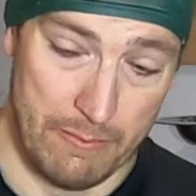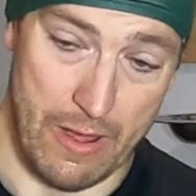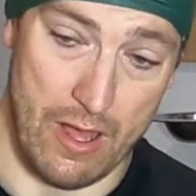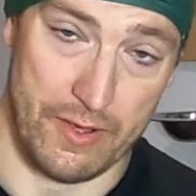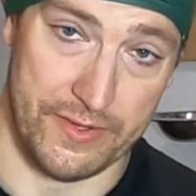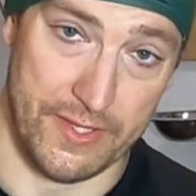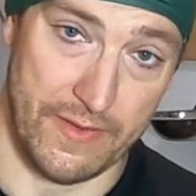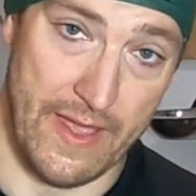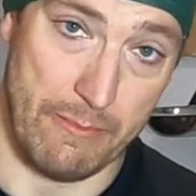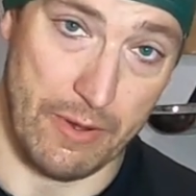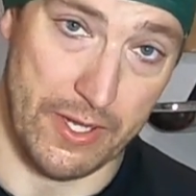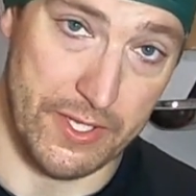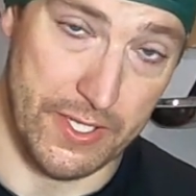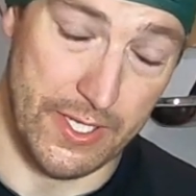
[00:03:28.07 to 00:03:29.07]
pulsing
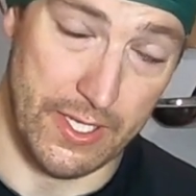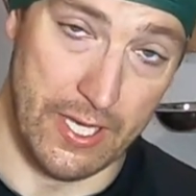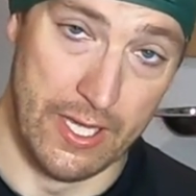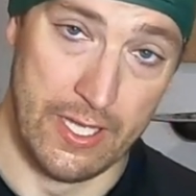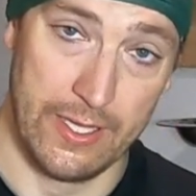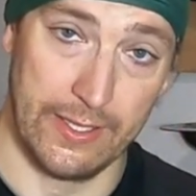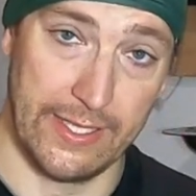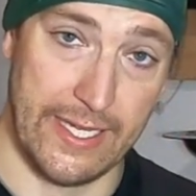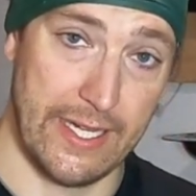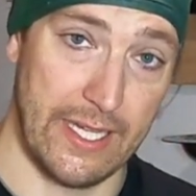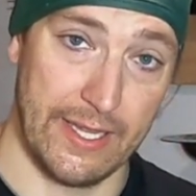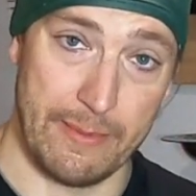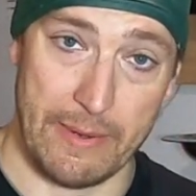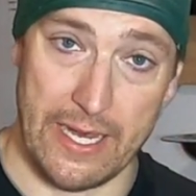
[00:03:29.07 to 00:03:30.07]
that butt cheek,
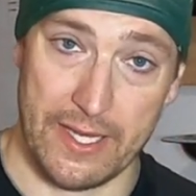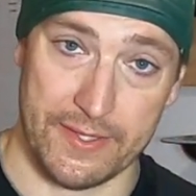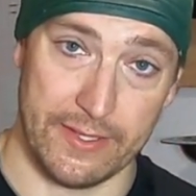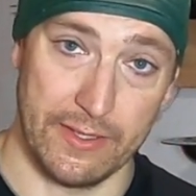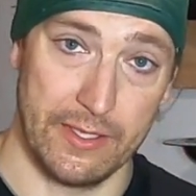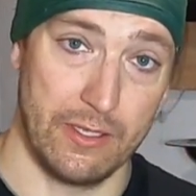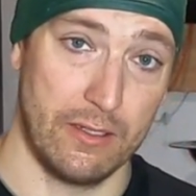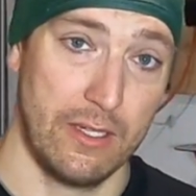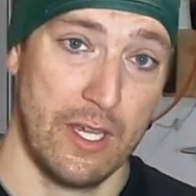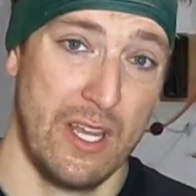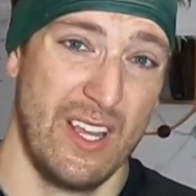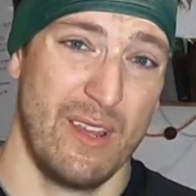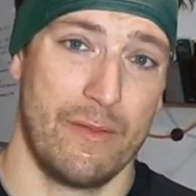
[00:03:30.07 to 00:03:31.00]
leaning on the box a little,